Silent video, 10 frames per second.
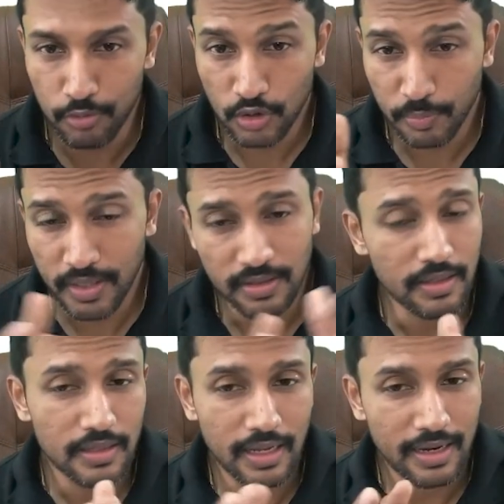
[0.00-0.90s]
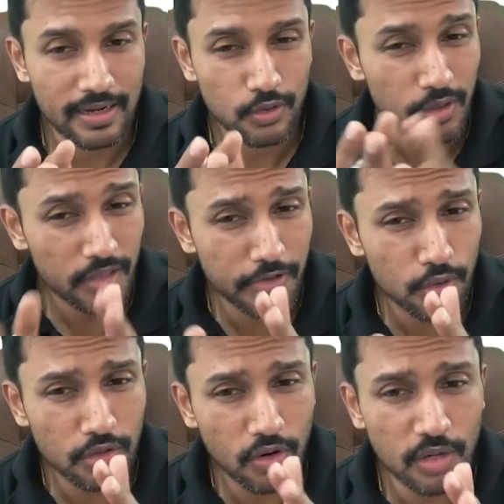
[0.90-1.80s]
I'm Dr. Patil, and today we're
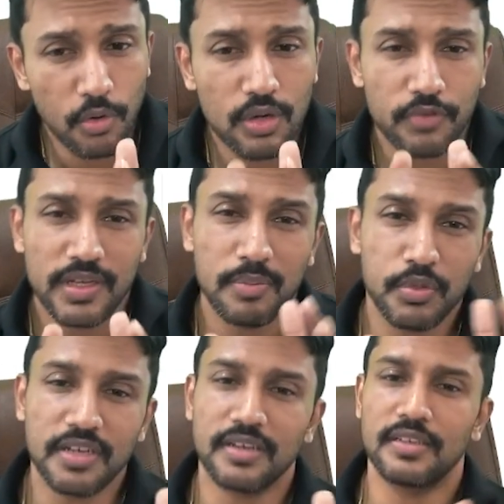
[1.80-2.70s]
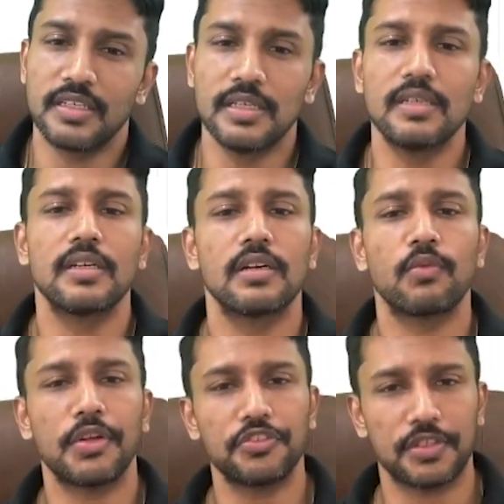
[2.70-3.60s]
going to talk about a very pertinent
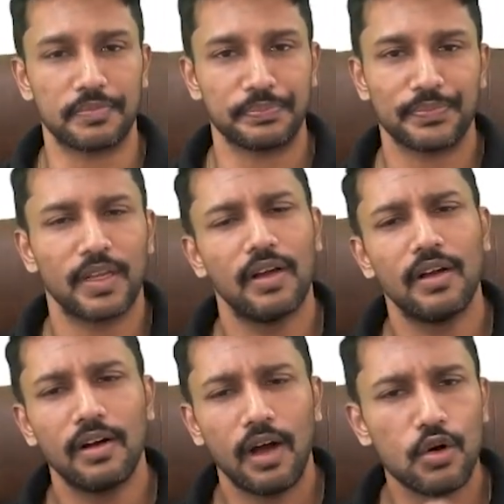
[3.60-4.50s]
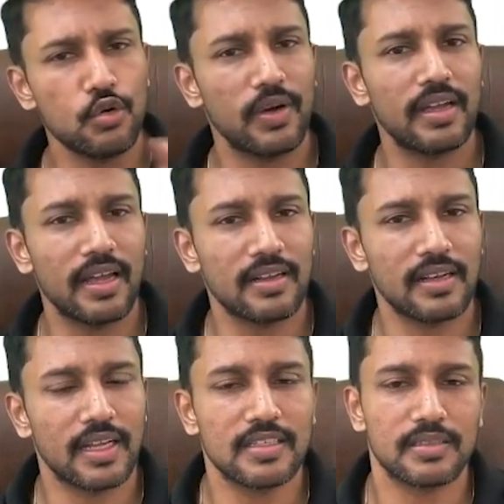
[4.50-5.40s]
question. How do I
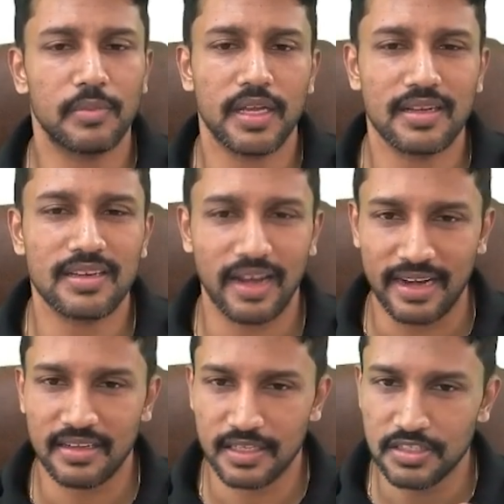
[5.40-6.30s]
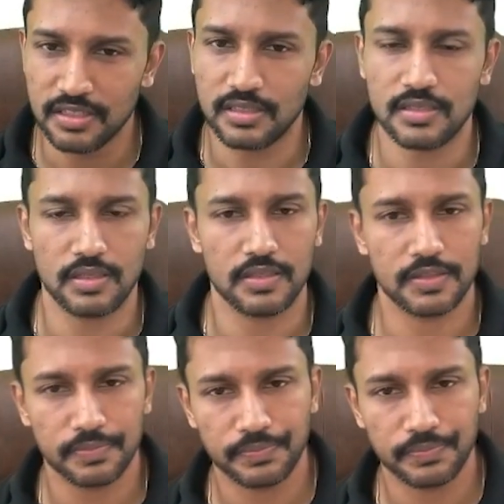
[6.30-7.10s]
analyze my grand test results?